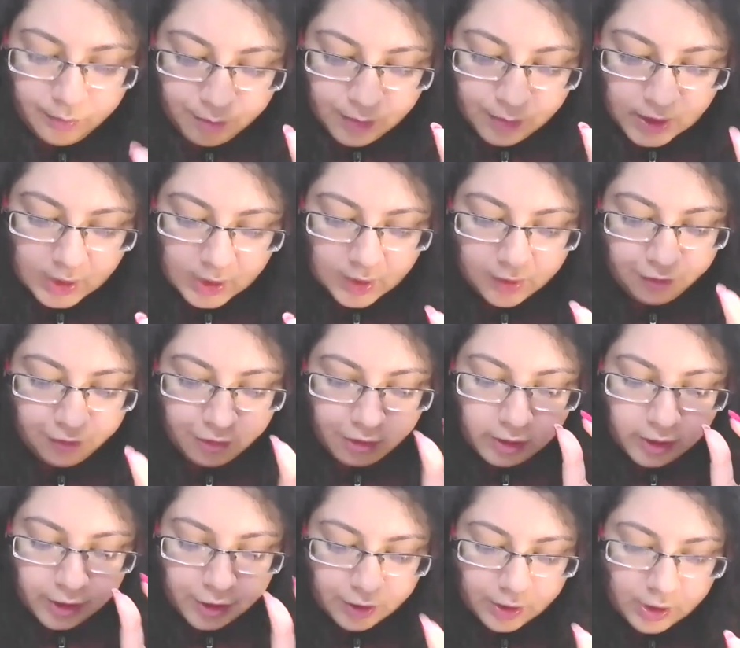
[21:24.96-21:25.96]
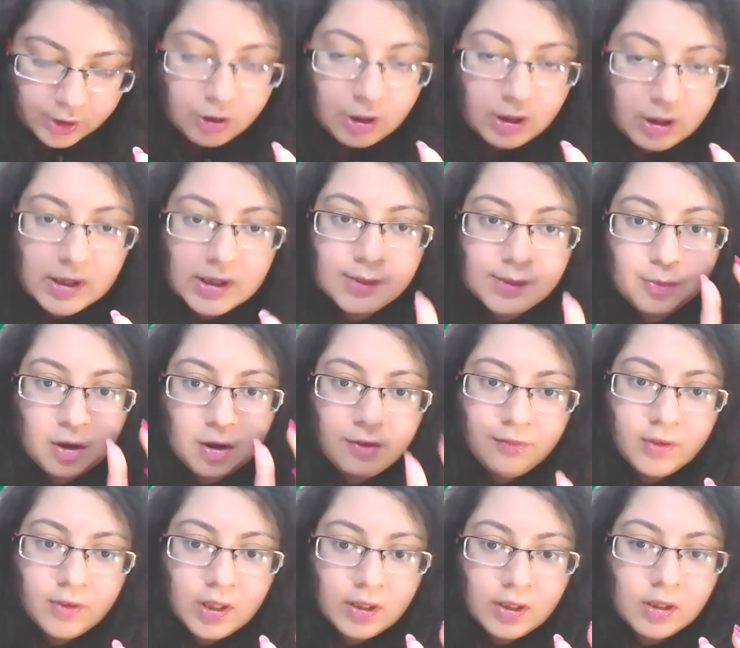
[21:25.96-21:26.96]
meaningful unit is
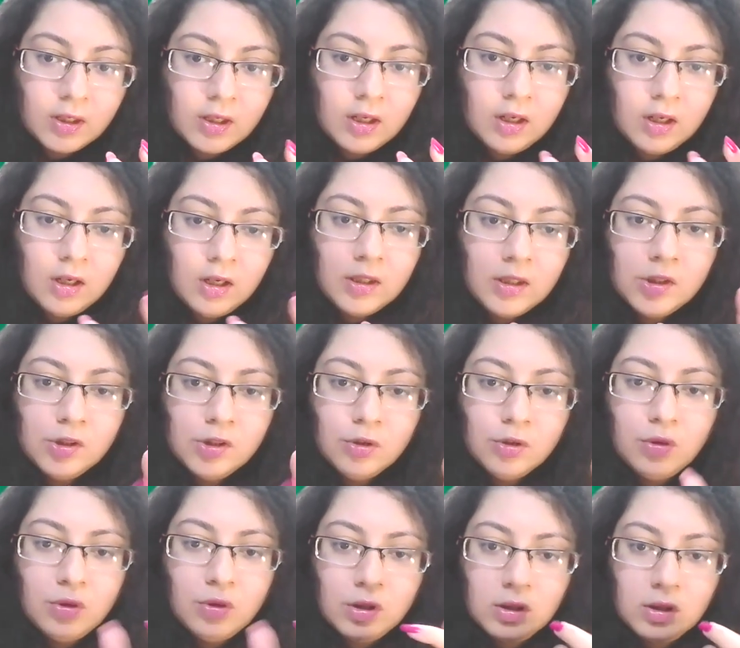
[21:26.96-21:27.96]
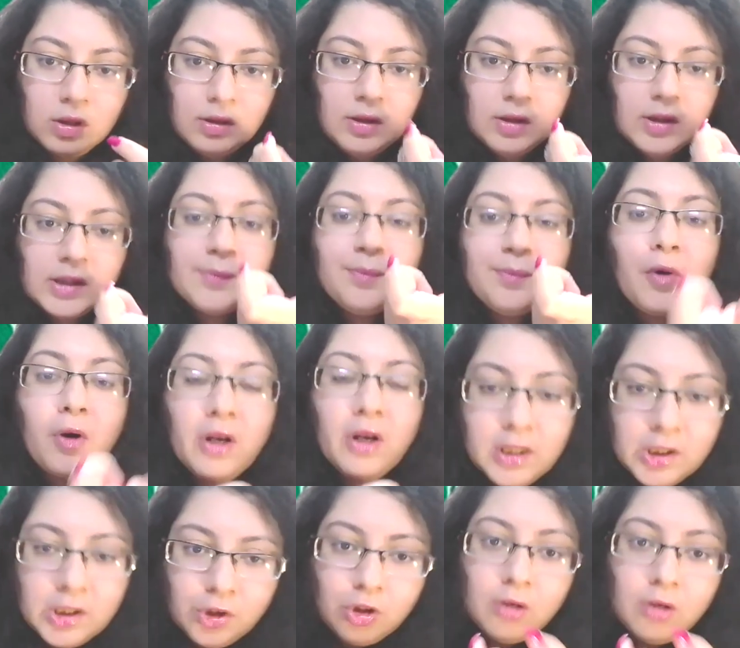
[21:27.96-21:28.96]
morpheme. So the
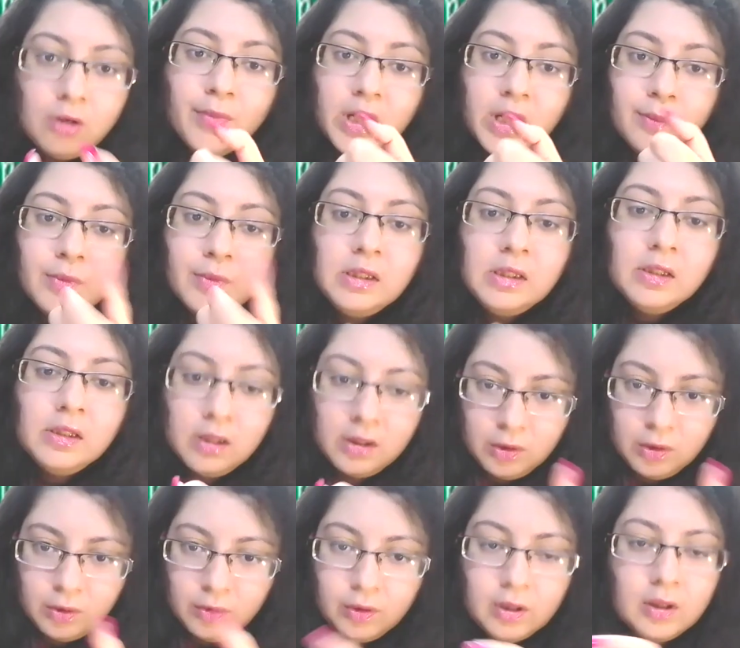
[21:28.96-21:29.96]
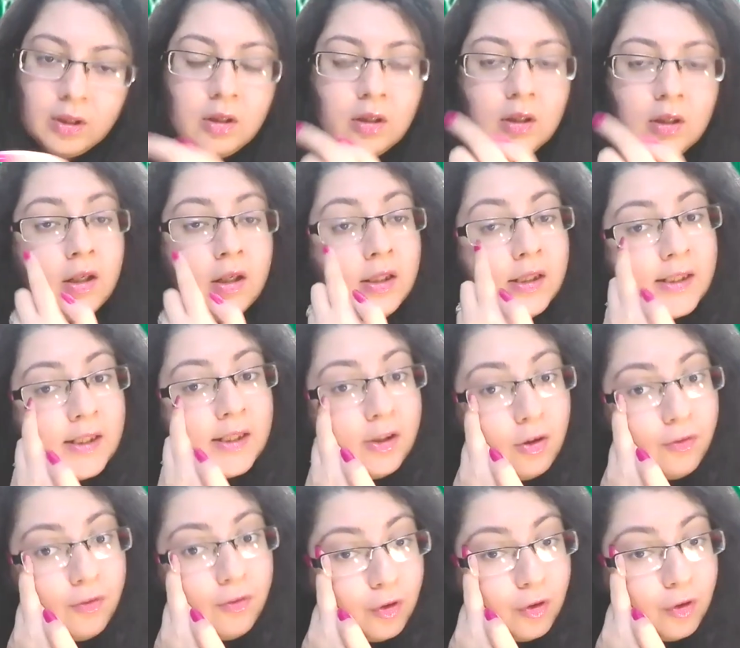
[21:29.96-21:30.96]
smallest or minimal,
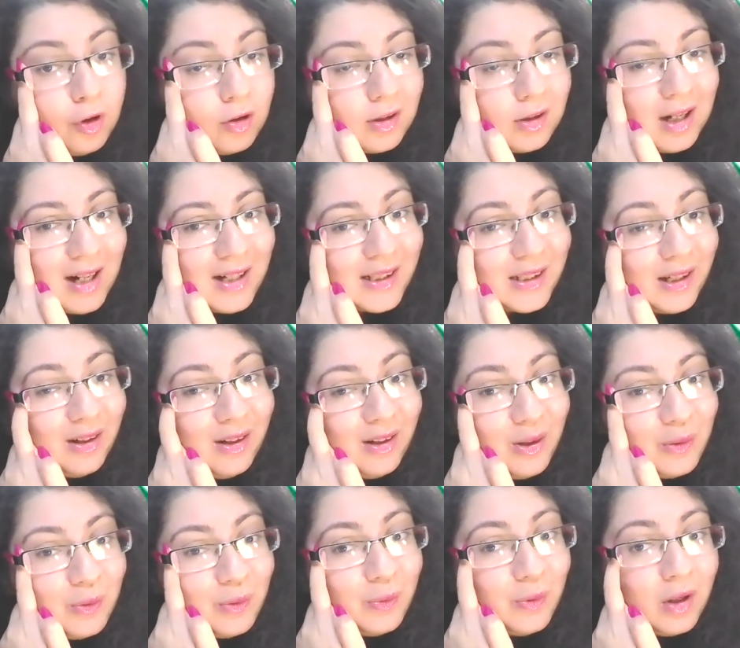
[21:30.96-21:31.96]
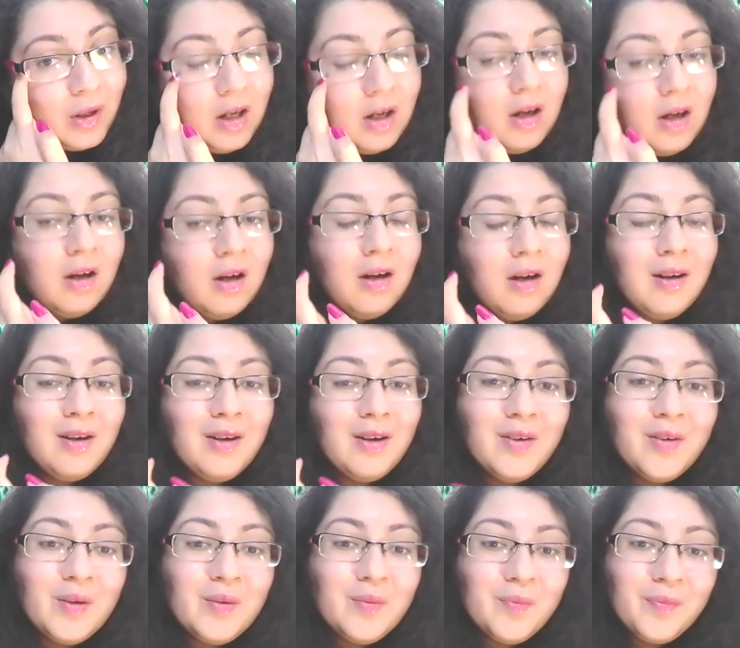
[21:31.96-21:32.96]
instead of asking you,
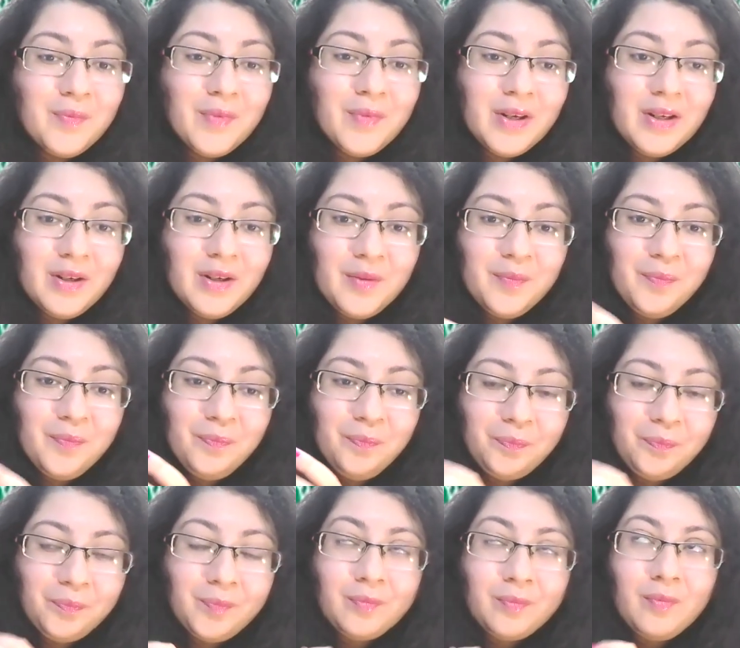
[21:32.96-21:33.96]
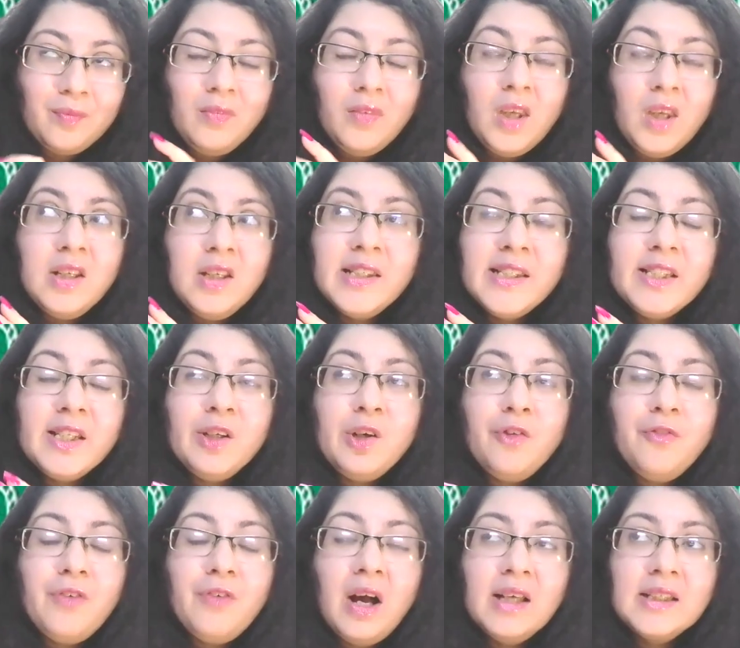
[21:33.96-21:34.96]
in instead
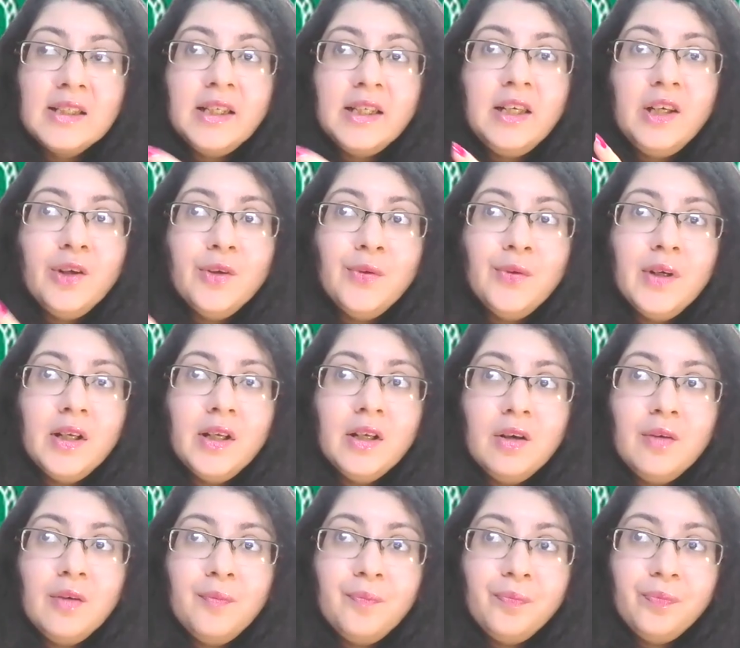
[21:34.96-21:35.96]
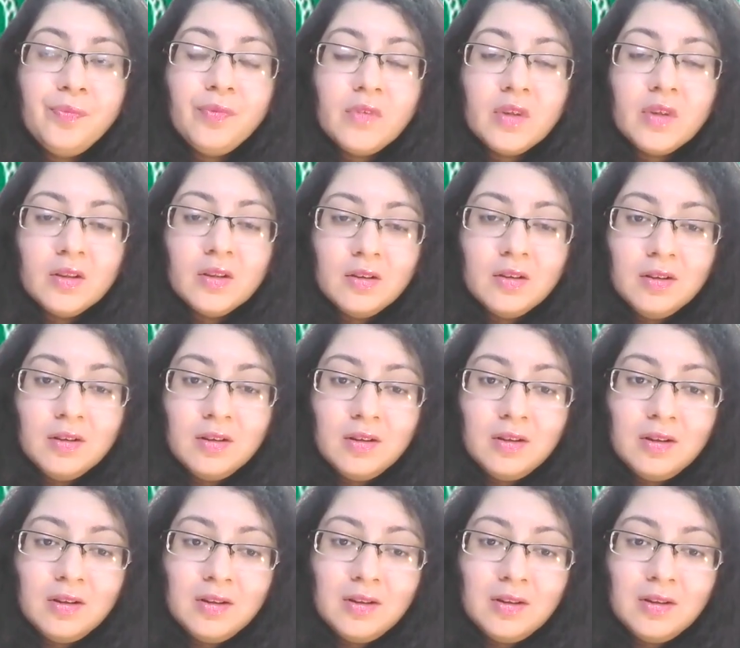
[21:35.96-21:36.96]
of asking you in a
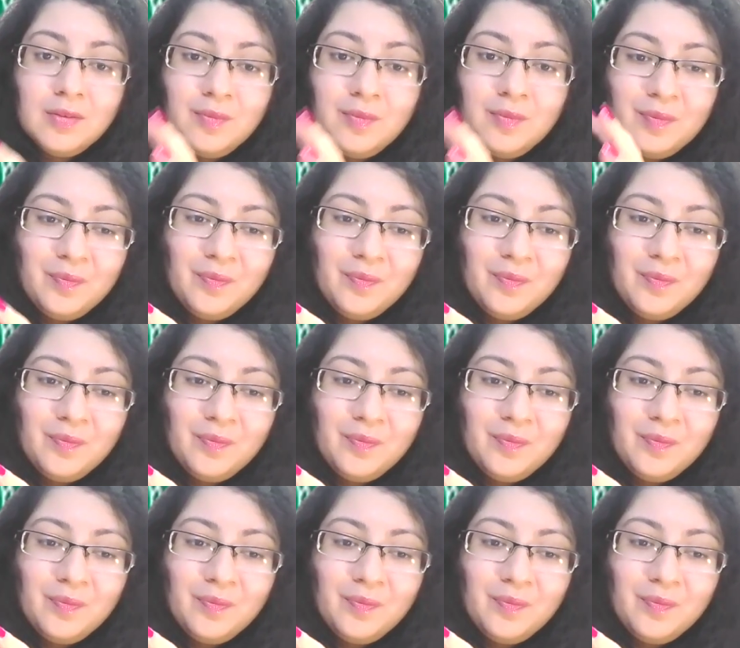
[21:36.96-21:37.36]
uh,